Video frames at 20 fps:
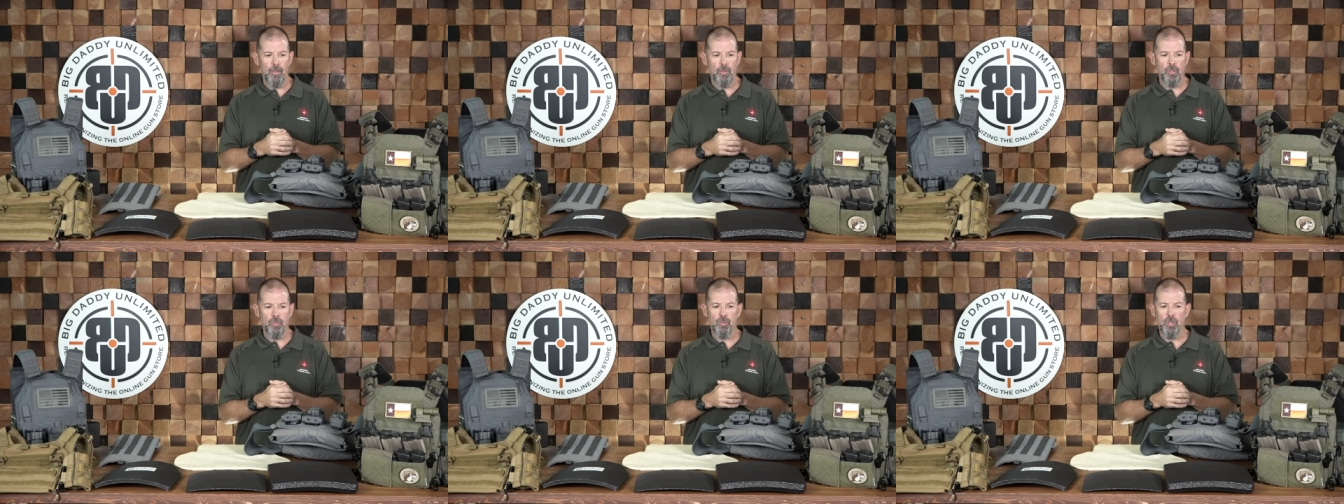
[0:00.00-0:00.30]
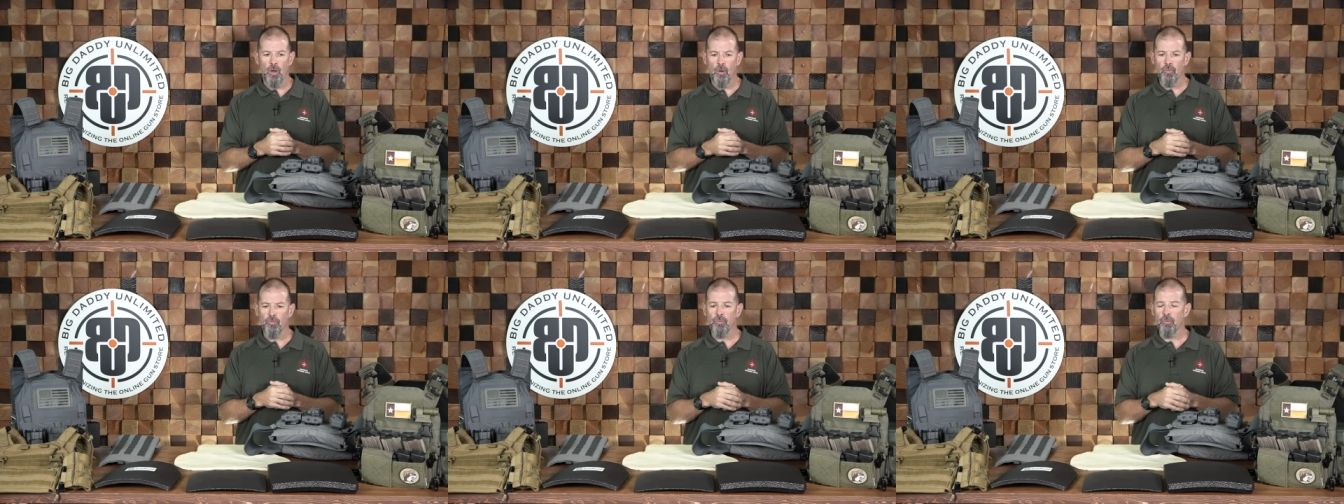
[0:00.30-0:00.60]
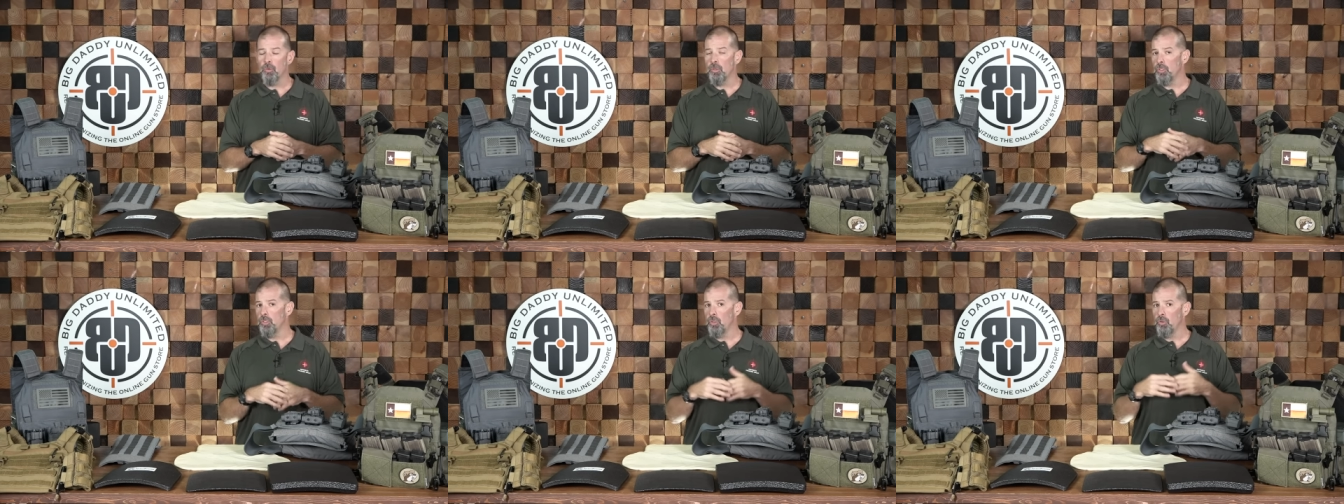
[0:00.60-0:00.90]
you go
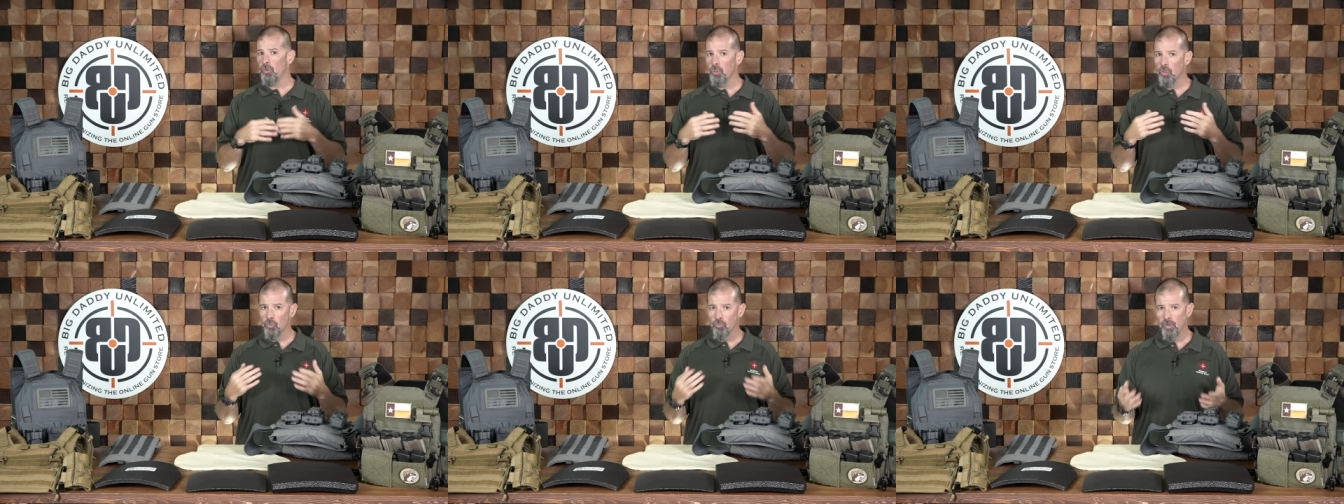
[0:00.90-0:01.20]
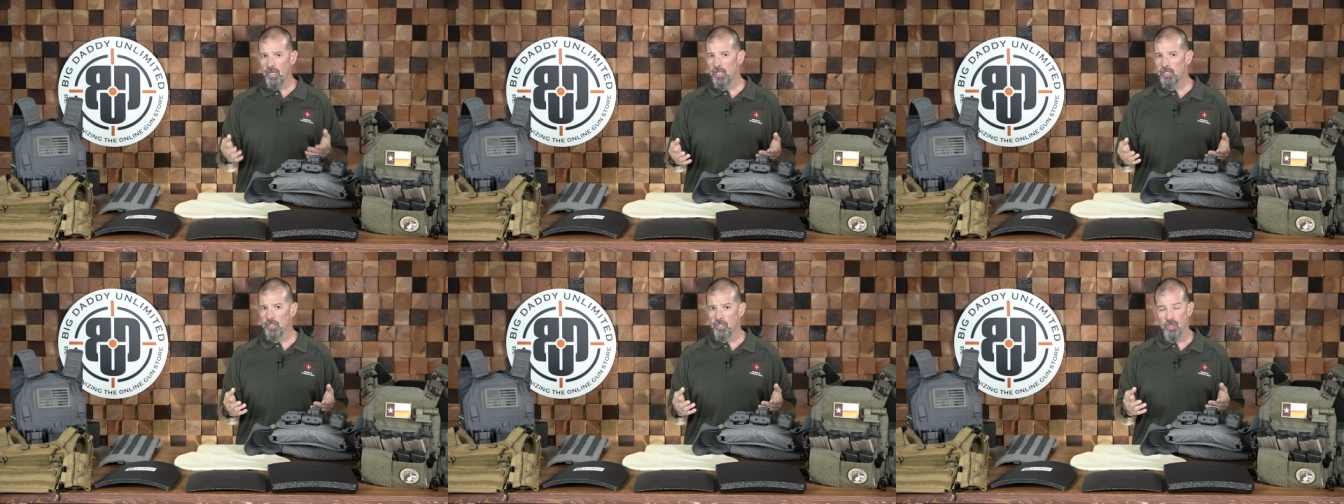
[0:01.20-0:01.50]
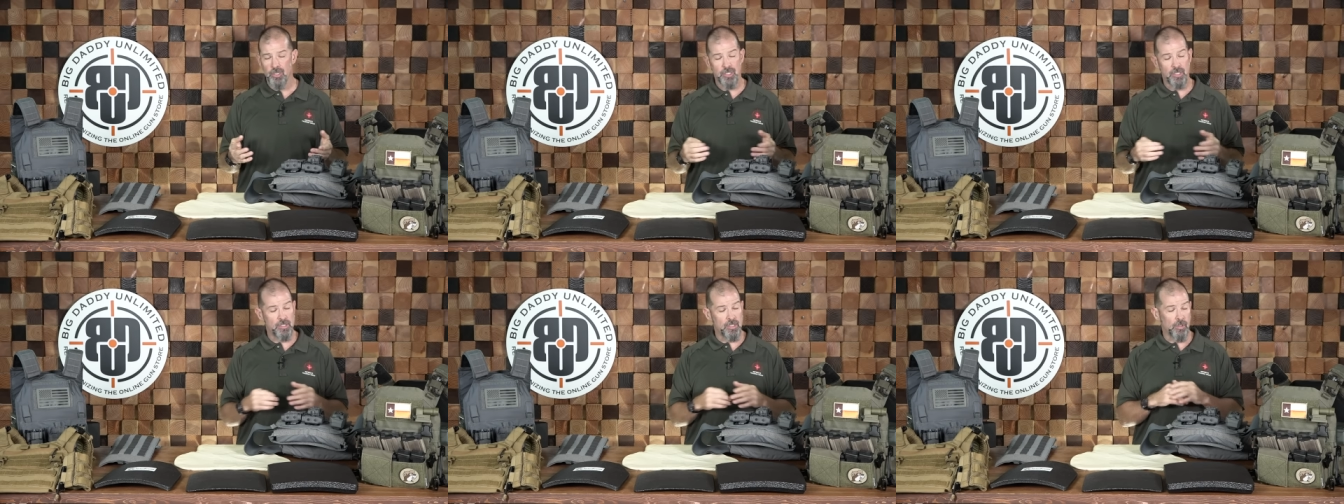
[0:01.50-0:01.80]
through and do your
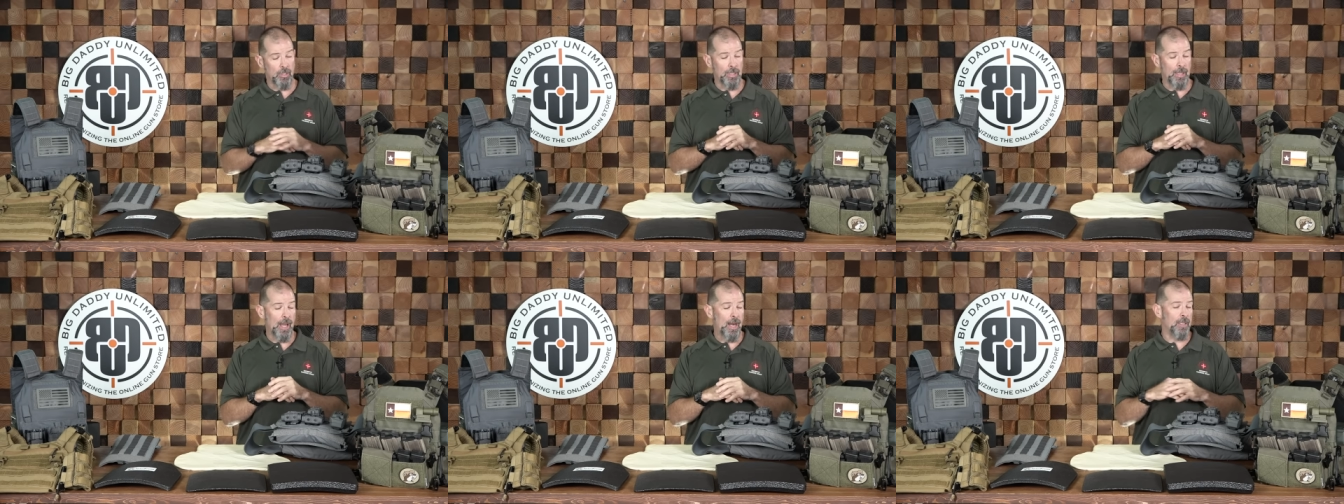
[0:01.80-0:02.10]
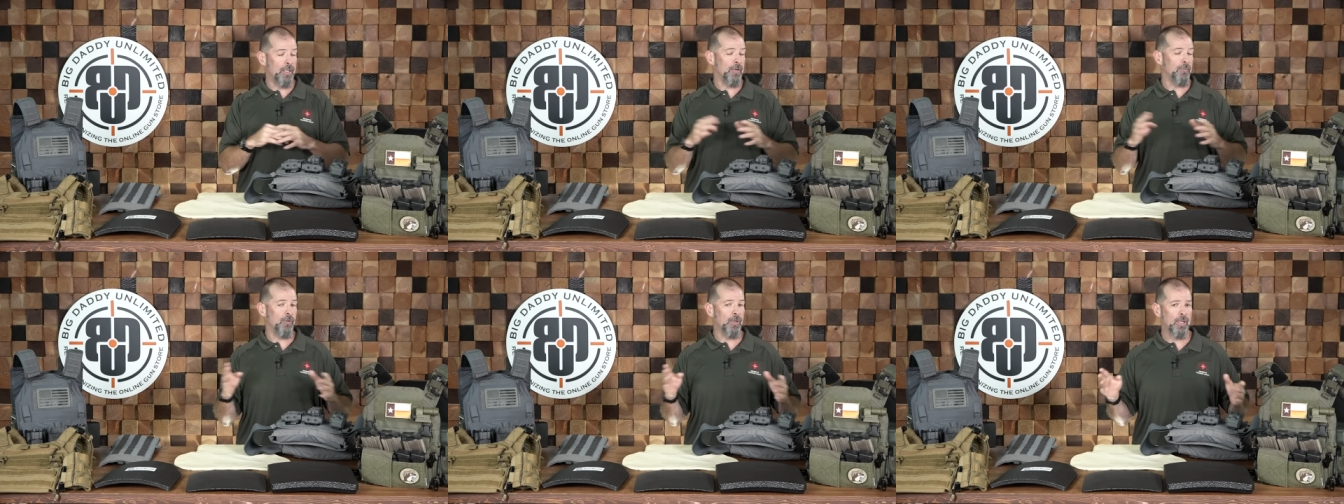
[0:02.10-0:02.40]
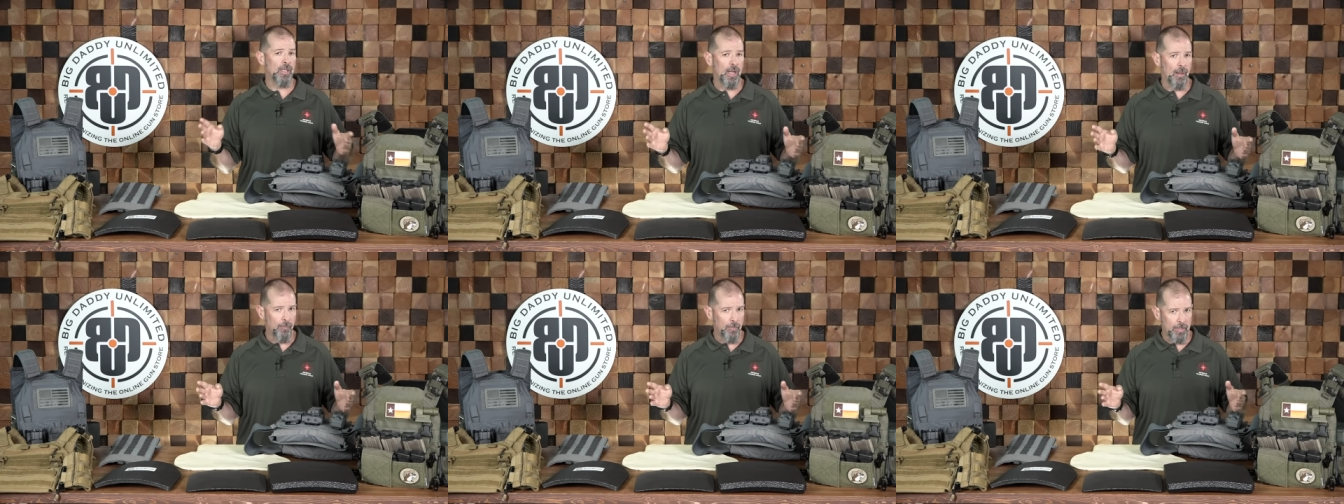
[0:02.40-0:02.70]
research because there are a lot of different
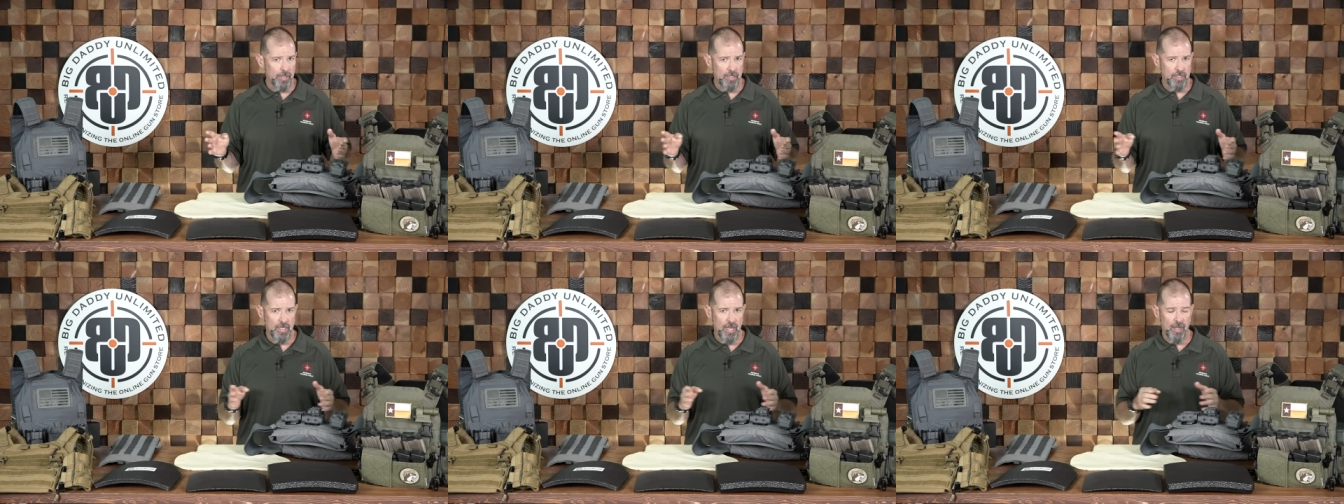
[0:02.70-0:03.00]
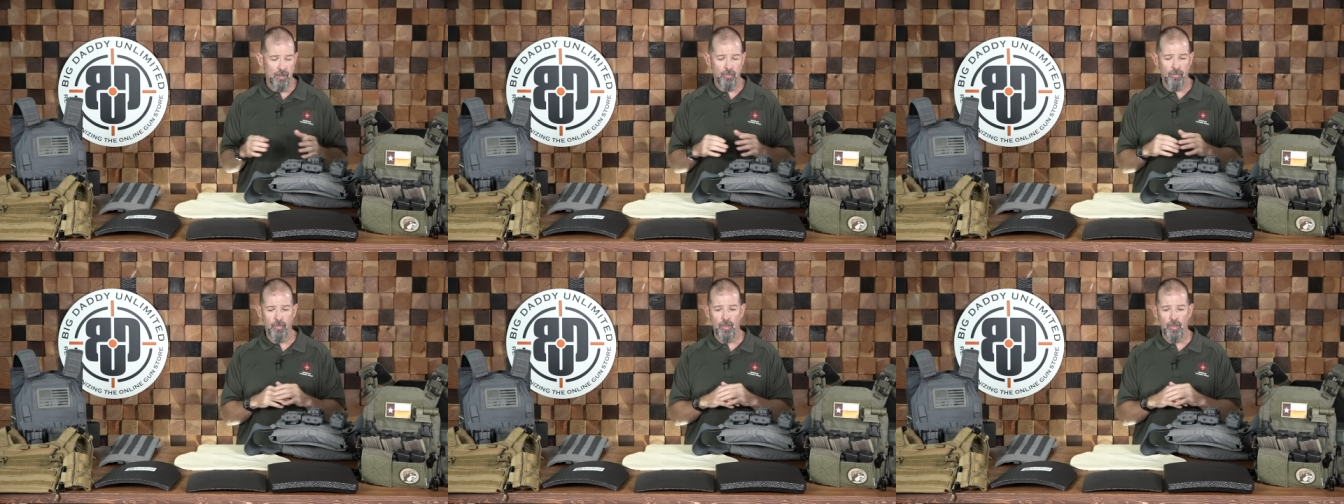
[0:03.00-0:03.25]
companies out